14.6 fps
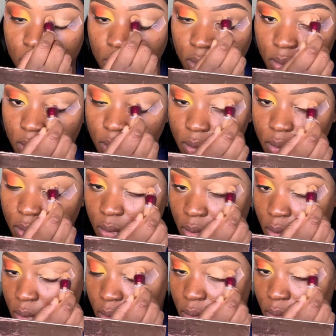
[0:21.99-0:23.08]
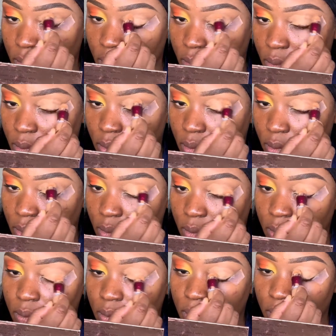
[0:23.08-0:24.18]
when I'm starting with the
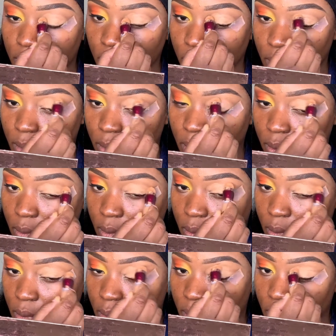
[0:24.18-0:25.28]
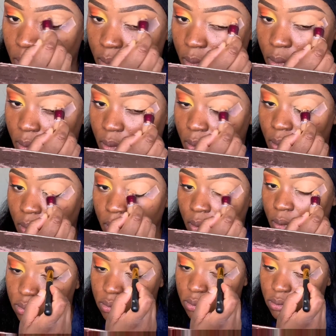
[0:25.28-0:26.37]
Age Rewind concealer like I always
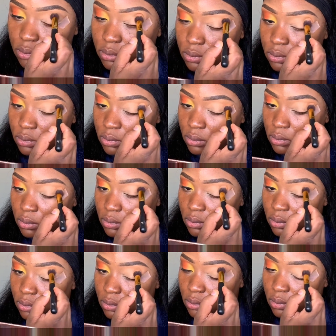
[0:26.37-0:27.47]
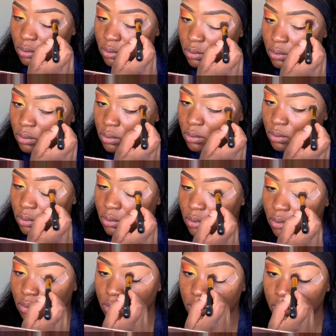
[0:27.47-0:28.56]
do. It's very thick and opaque
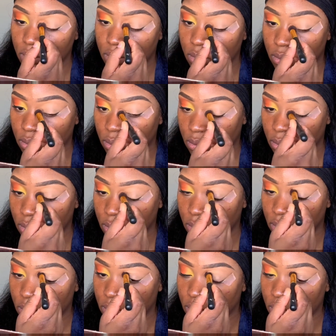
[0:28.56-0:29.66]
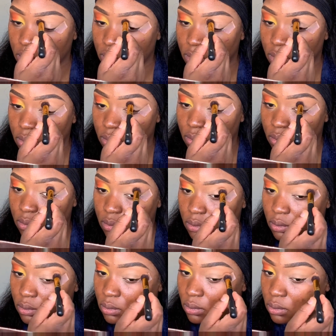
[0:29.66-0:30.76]
and I love it. I have it in 3 different shades,
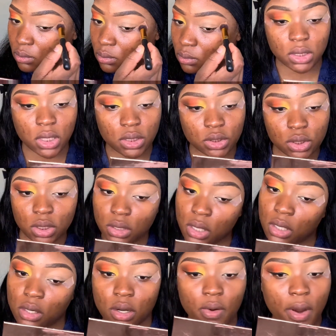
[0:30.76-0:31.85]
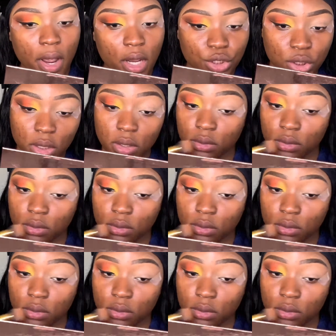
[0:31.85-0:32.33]
so I always use that for my lids.